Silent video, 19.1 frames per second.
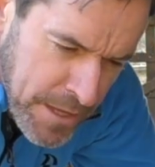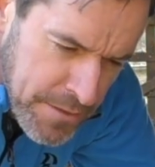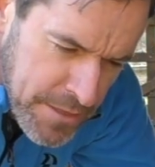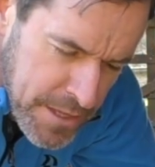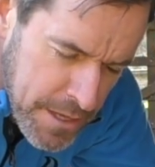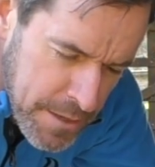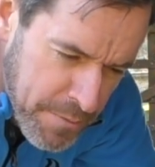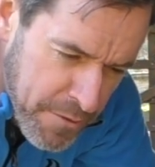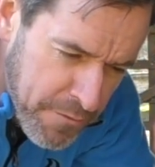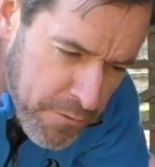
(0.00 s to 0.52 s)

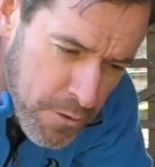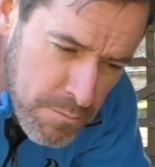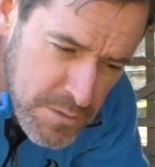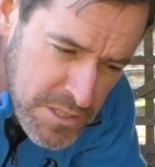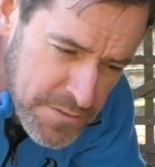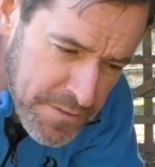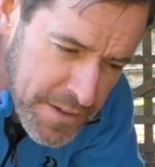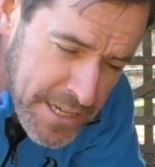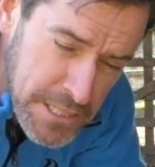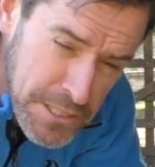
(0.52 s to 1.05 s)
The
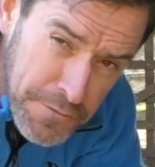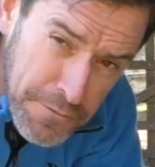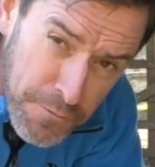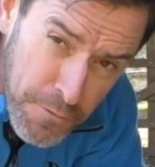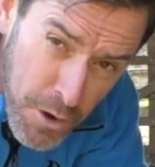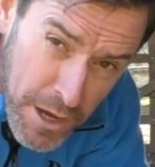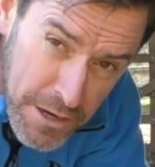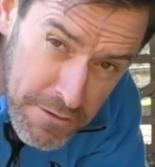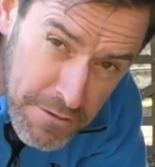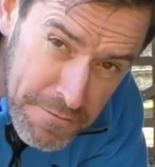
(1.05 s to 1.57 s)
performance figures:
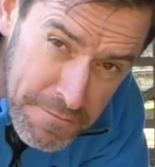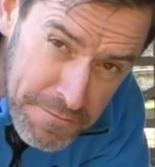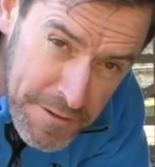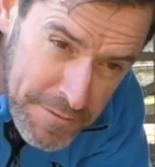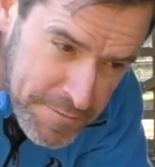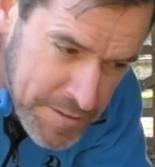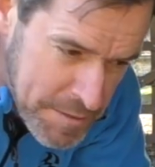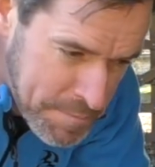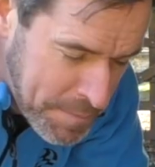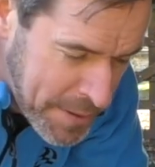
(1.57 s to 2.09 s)

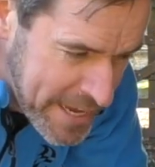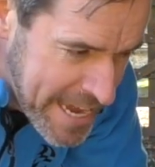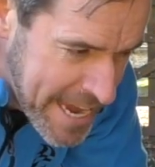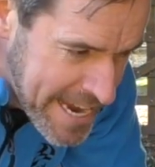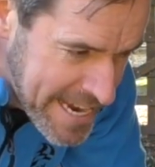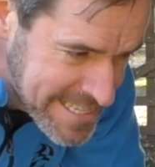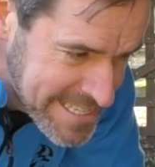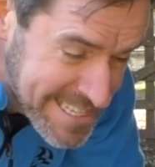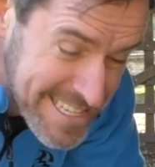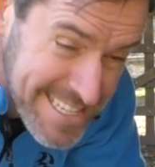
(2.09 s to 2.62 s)
450
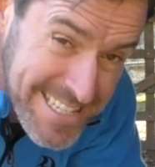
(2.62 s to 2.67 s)
PS,